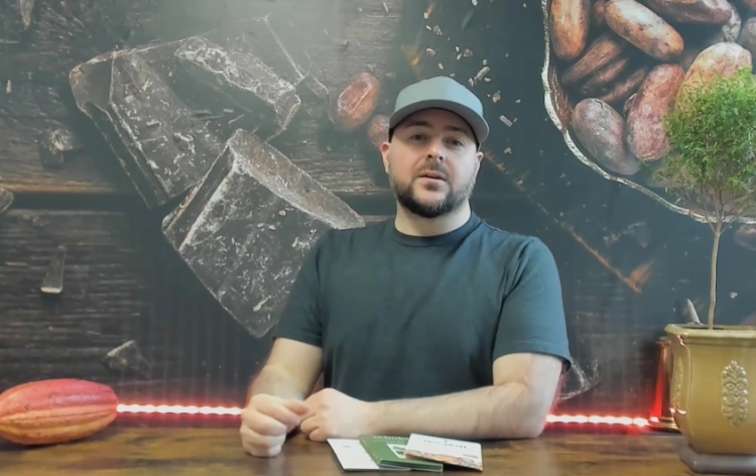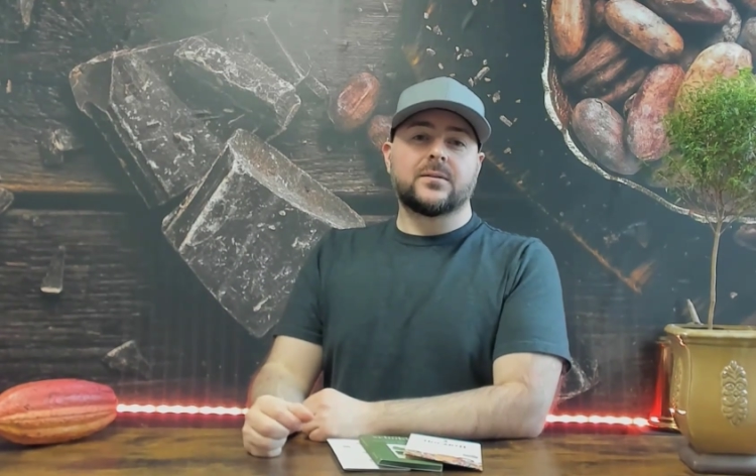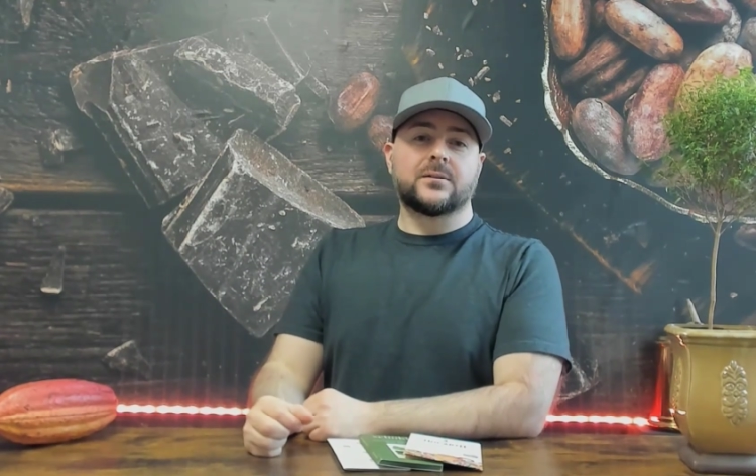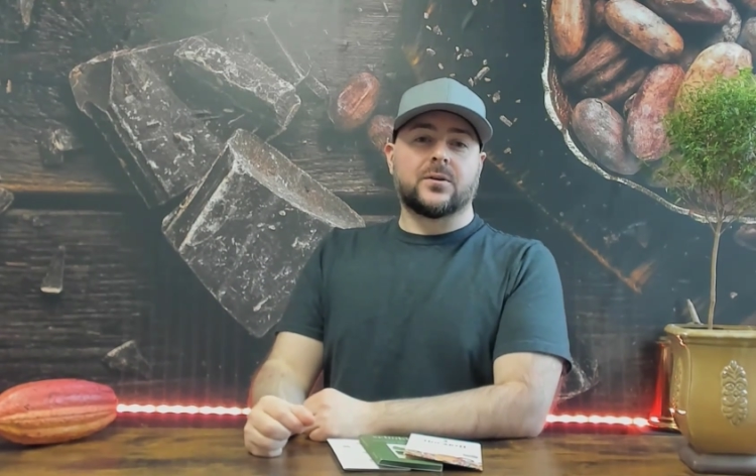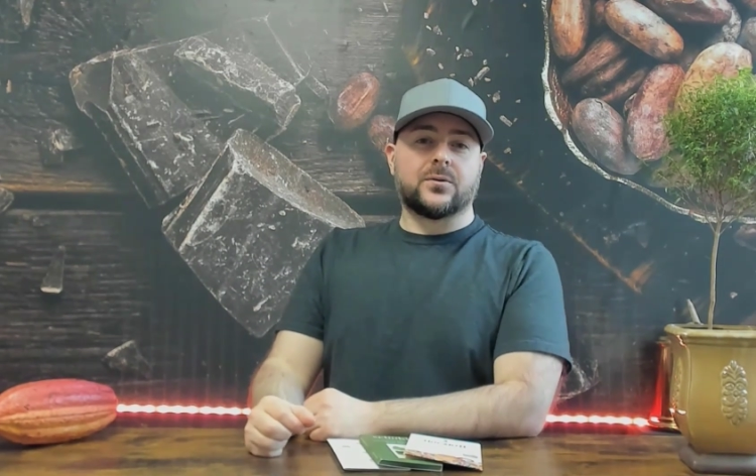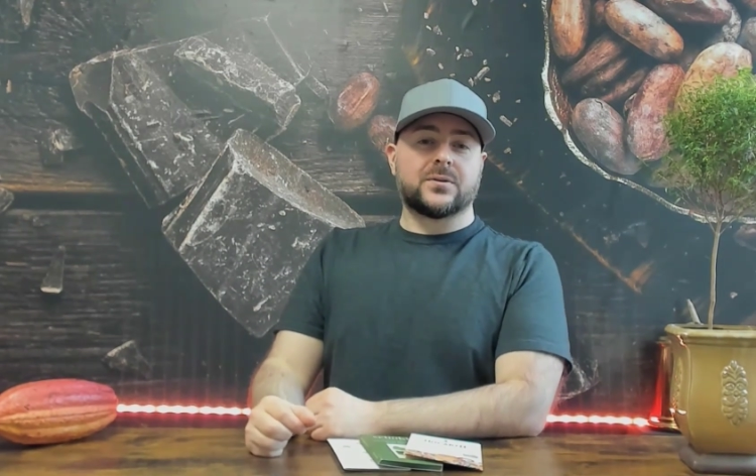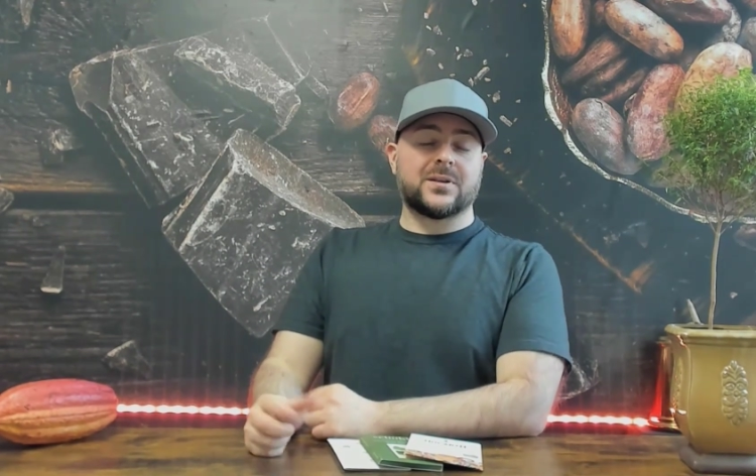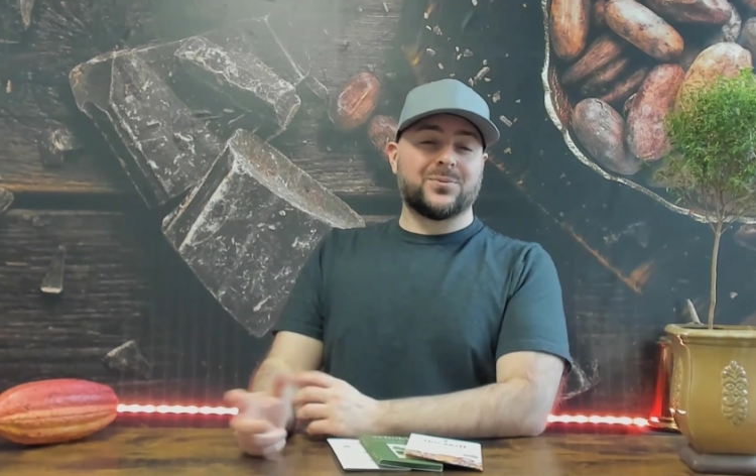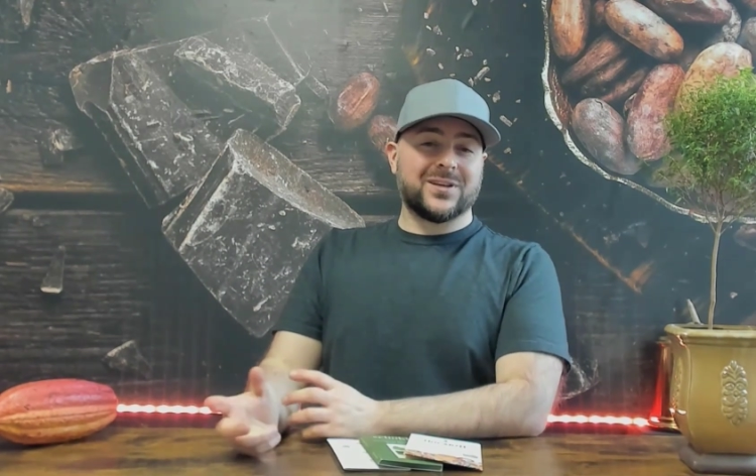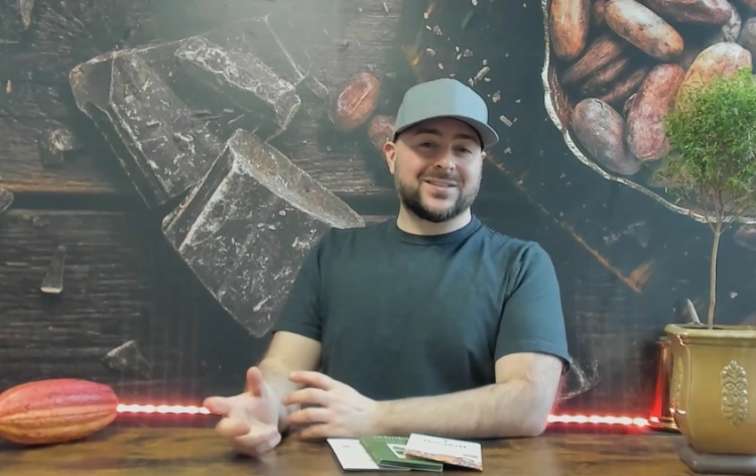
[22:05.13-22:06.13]
So
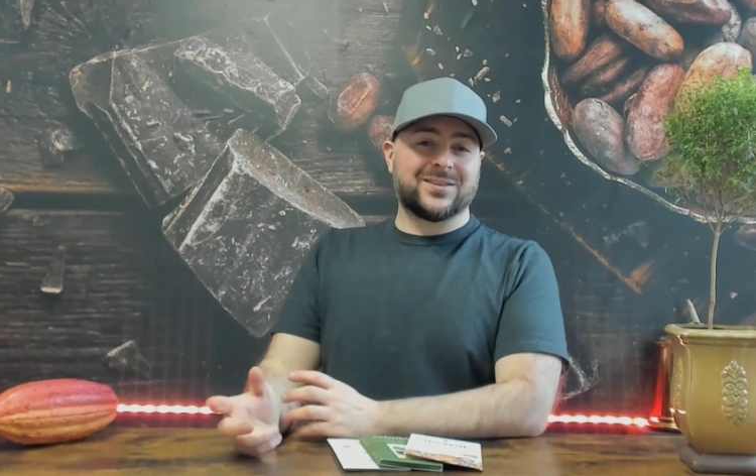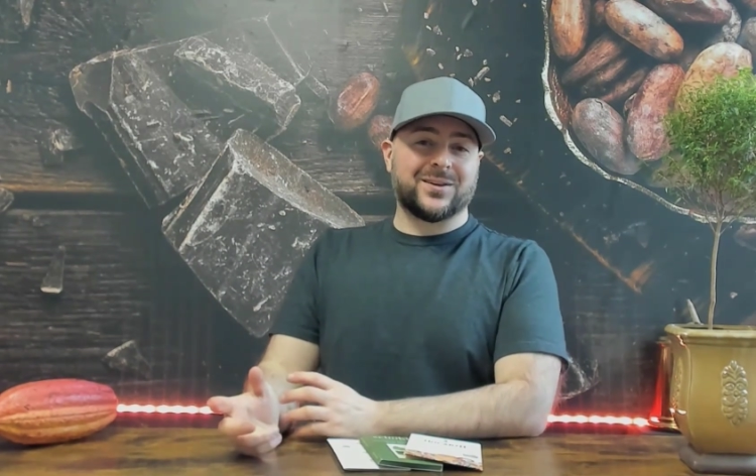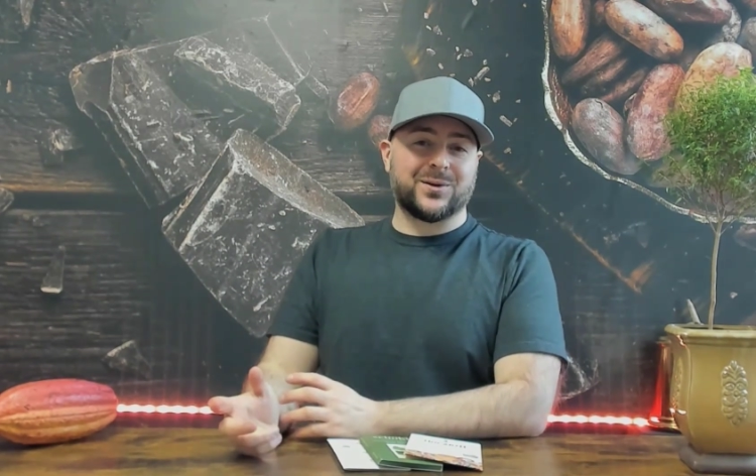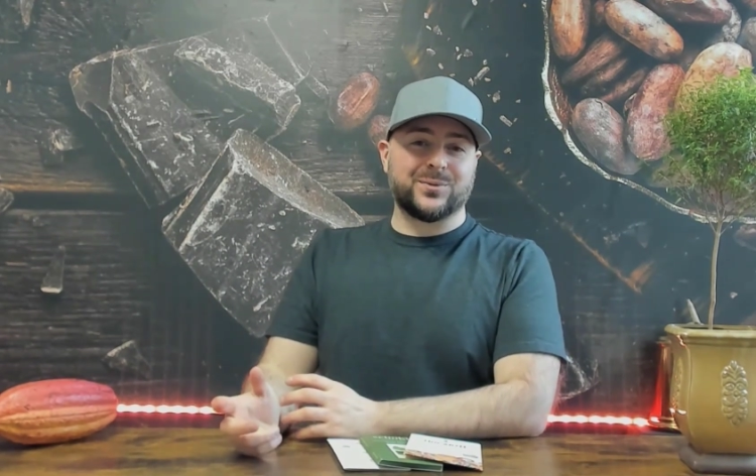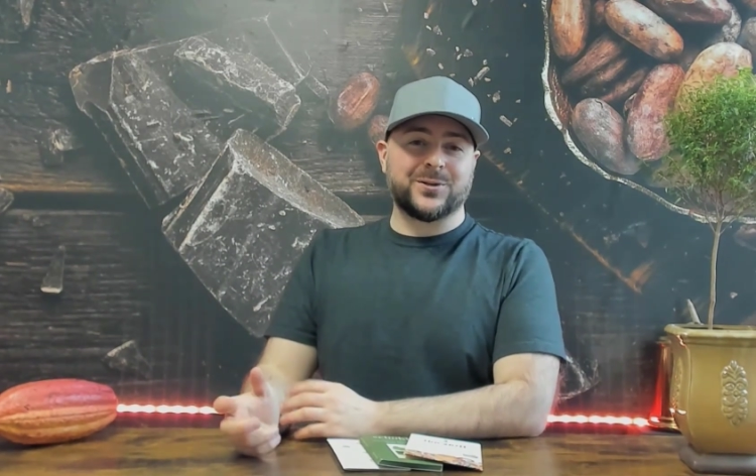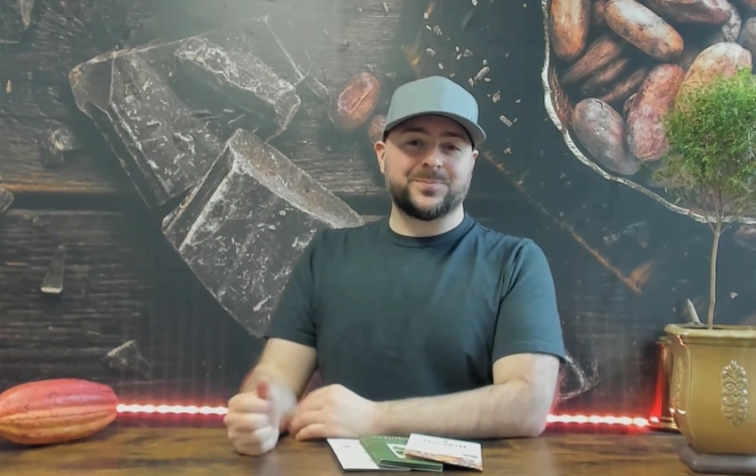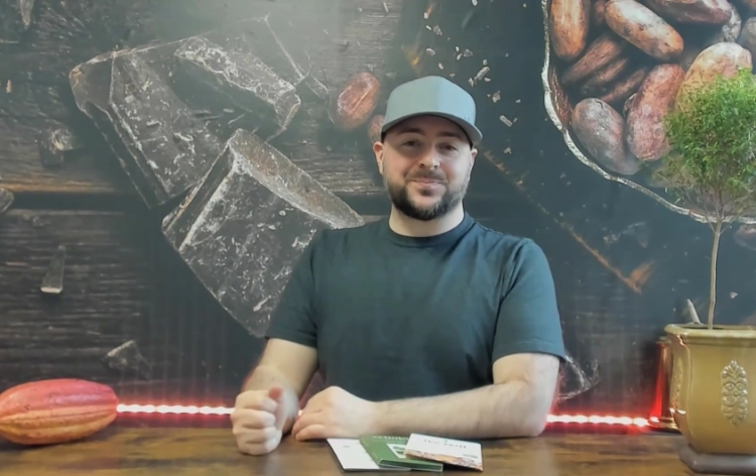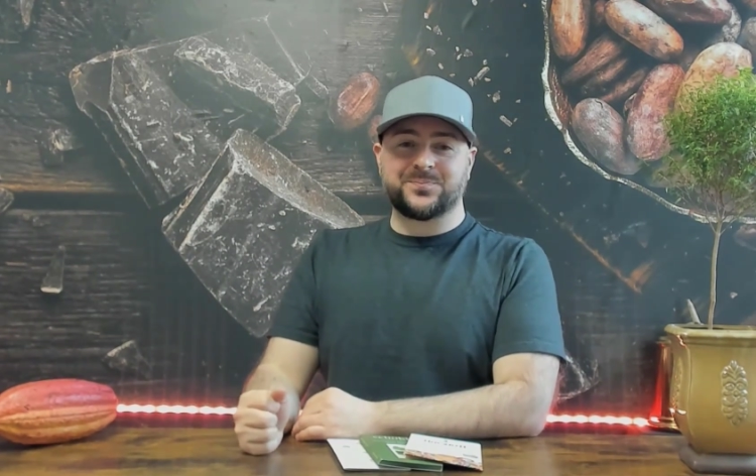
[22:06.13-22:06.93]
something to think about.